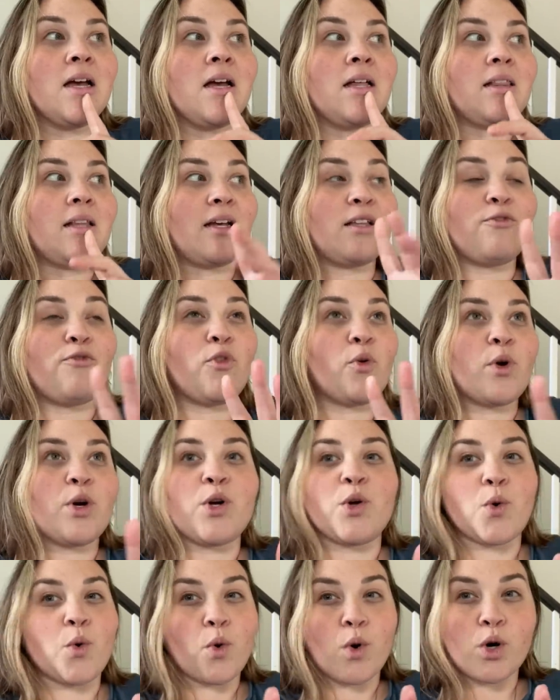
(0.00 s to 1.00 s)
like Floor and
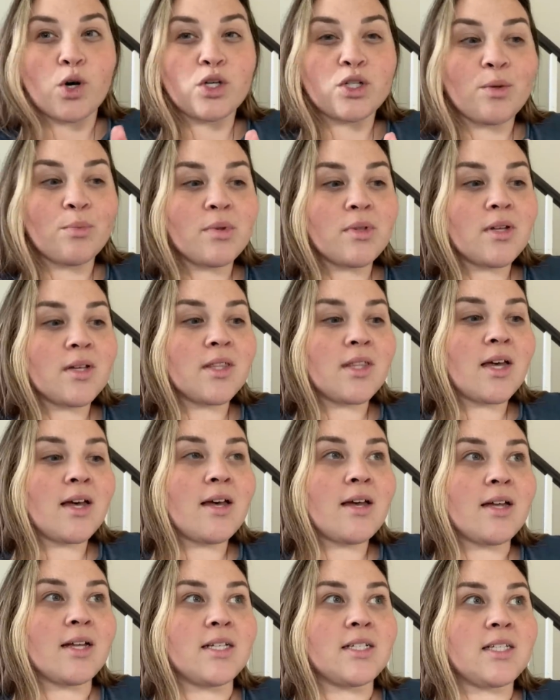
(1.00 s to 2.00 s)
Decor or something like
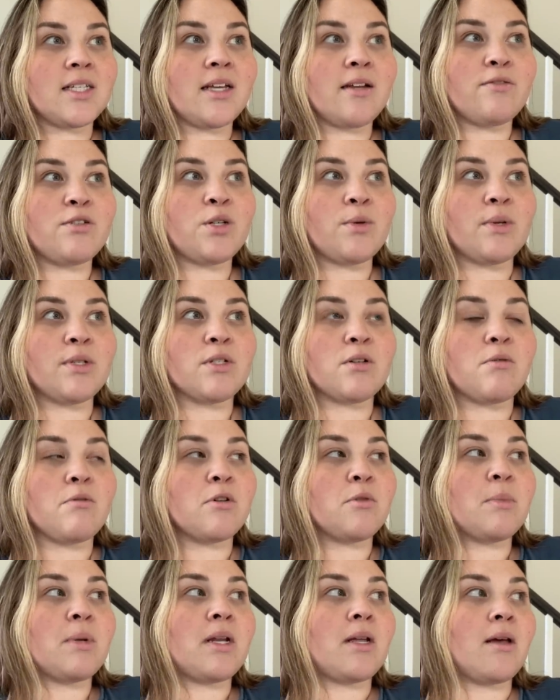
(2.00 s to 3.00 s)
that and see if she wants to go
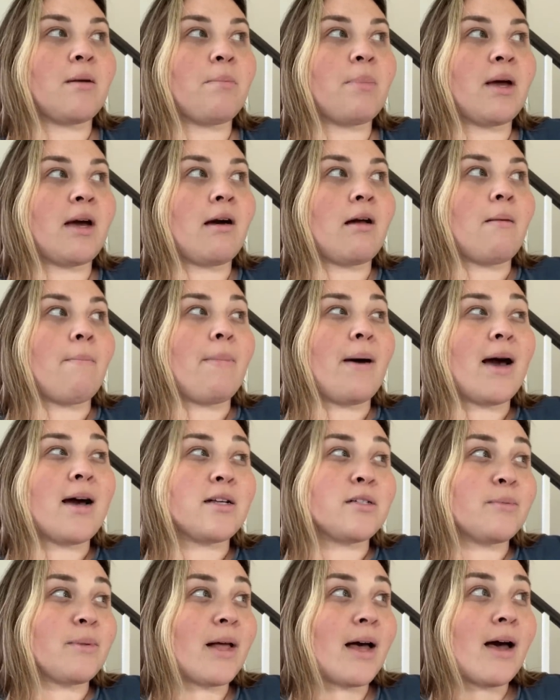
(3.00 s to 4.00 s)
with me to like pick out a
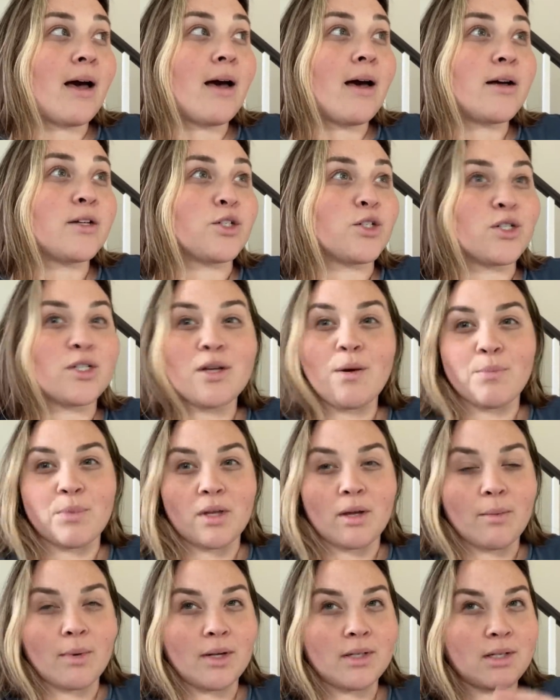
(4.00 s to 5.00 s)
backsplash or
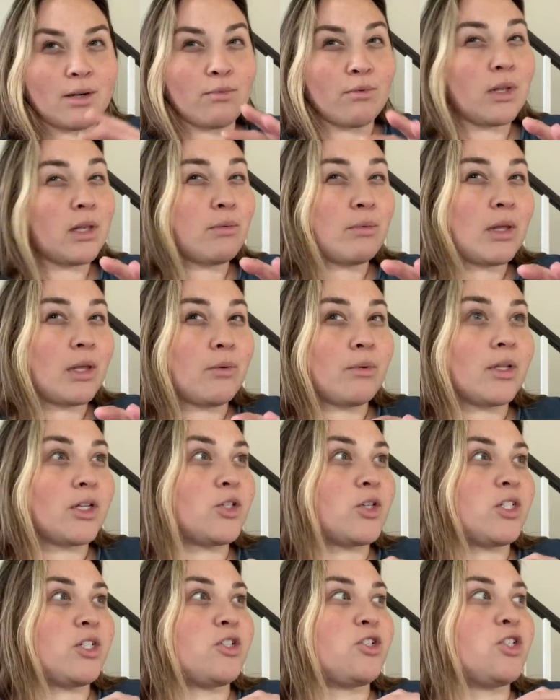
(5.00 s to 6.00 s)
something, because I really, really, really
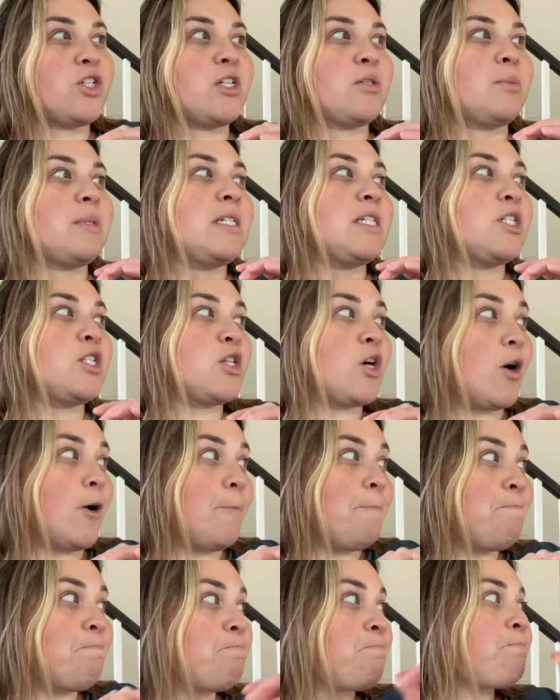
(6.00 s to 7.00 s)
trust her judgment. So
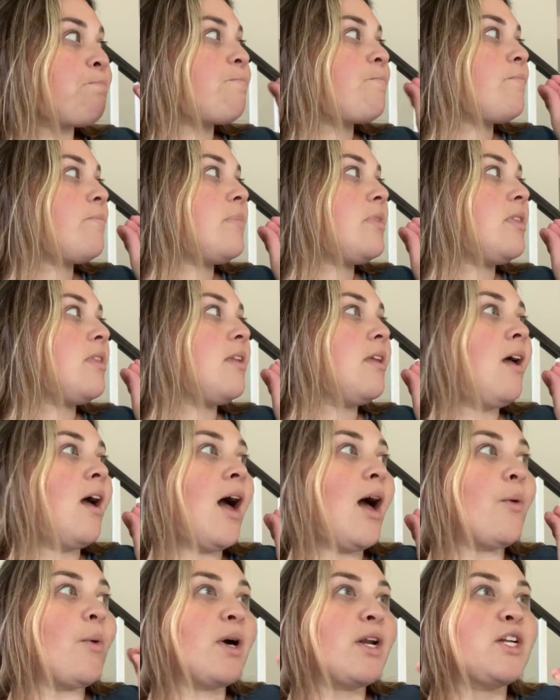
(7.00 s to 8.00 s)

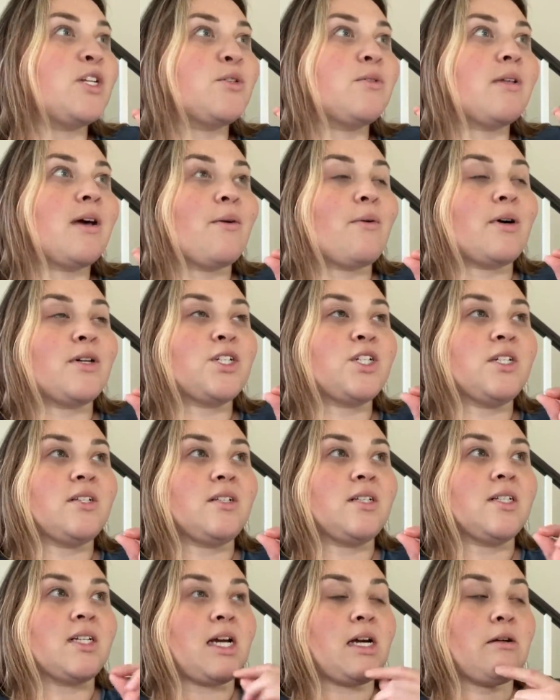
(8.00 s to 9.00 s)
I want to do that while she's
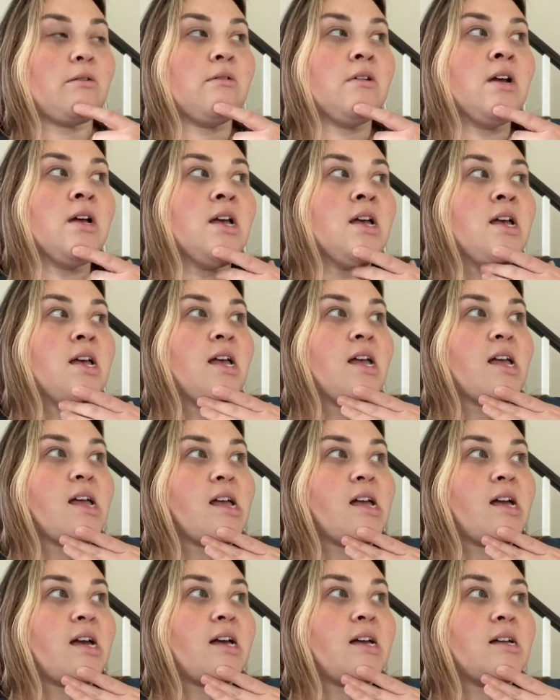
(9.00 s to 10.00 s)
in town.
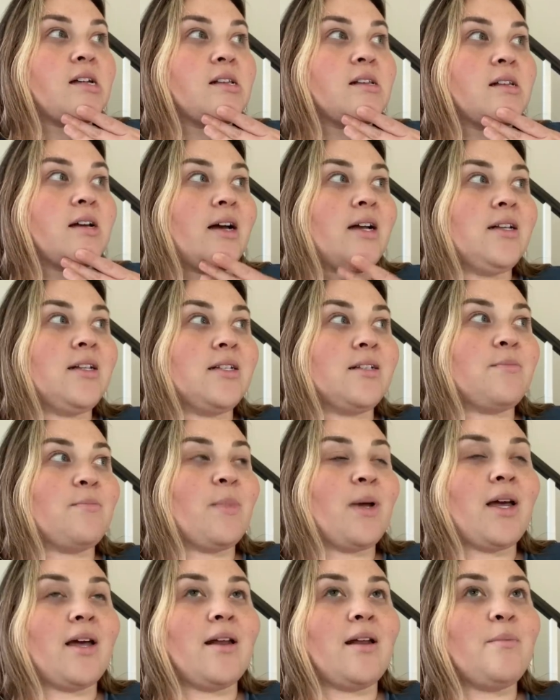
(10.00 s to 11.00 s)
And I just,
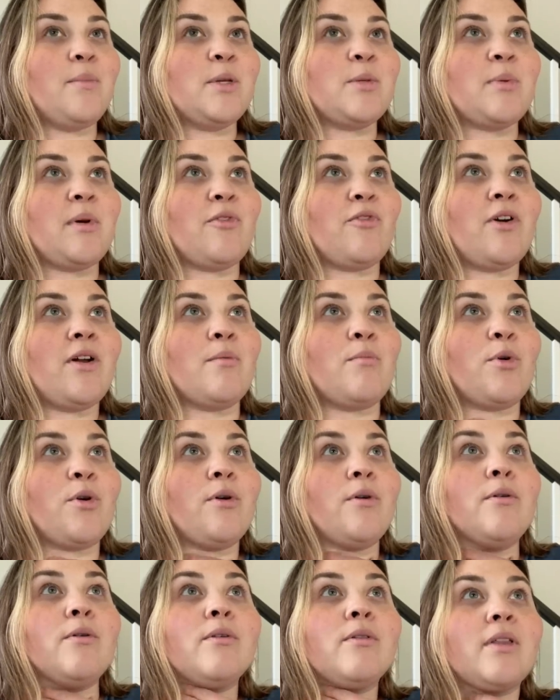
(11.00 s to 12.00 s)
man, I miss my friend,
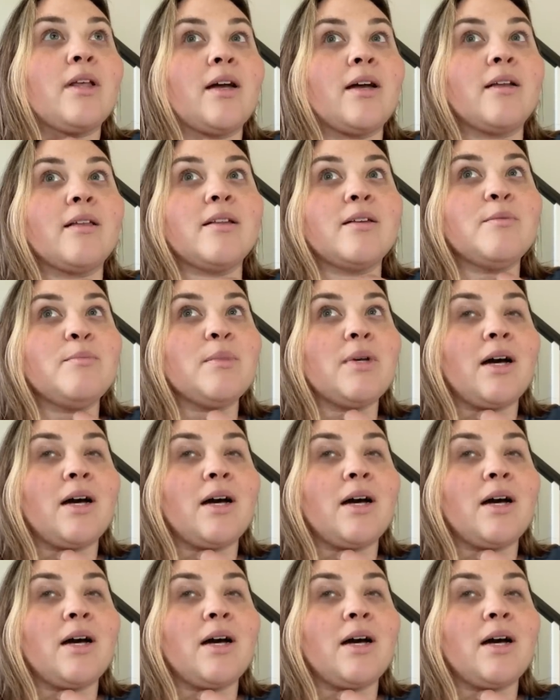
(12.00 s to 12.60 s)
bro. Like it,